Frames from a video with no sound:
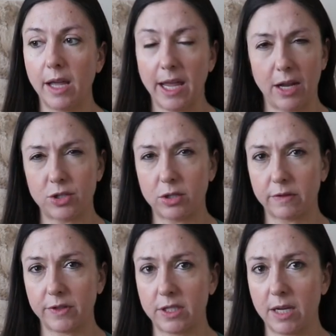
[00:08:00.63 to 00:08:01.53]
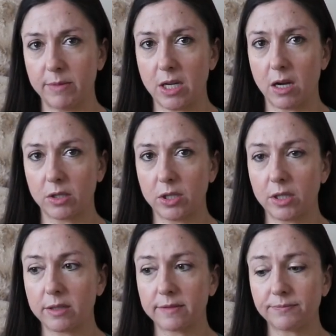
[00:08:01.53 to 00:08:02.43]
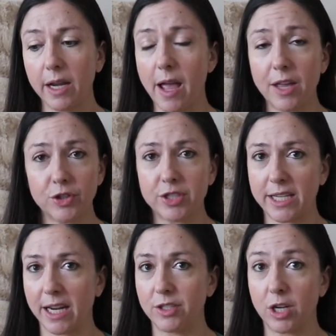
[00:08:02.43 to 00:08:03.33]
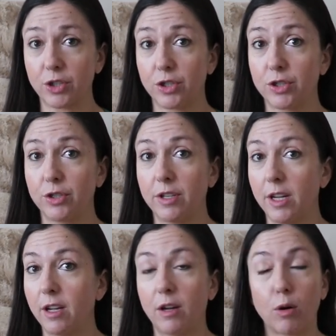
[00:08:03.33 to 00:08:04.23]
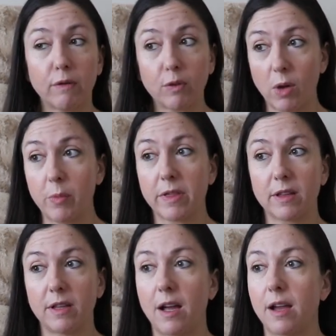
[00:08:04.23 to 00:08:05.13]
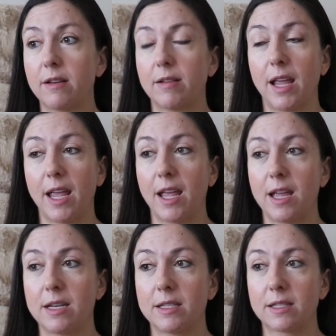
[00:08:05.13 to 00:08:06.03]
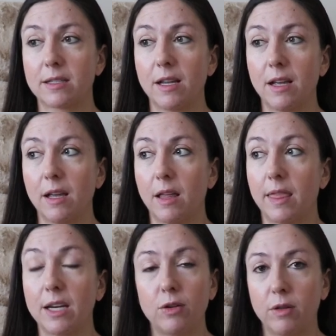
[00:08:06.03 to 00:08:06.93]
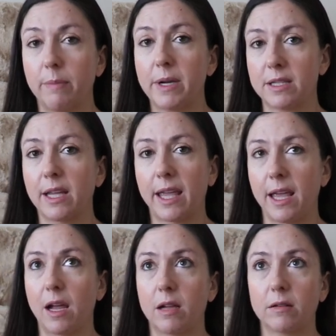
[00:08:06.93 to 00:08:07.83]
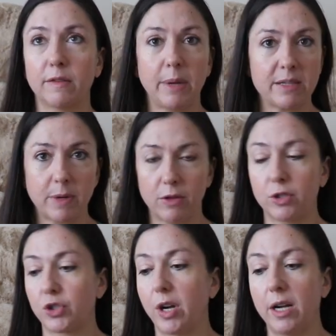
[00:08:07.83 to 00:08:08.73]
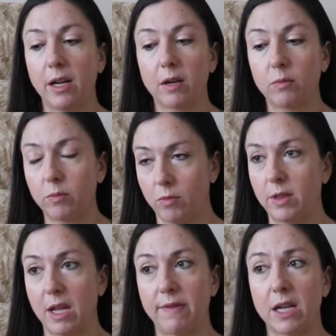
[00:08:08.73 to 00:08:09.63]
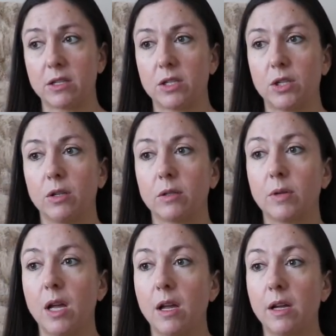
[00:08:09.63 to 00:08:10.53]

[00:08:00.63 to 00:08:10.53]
answer for some doctors, and I understand doctors are overwhelmed with a lot and they do the best they can based upon their training and what they have access to.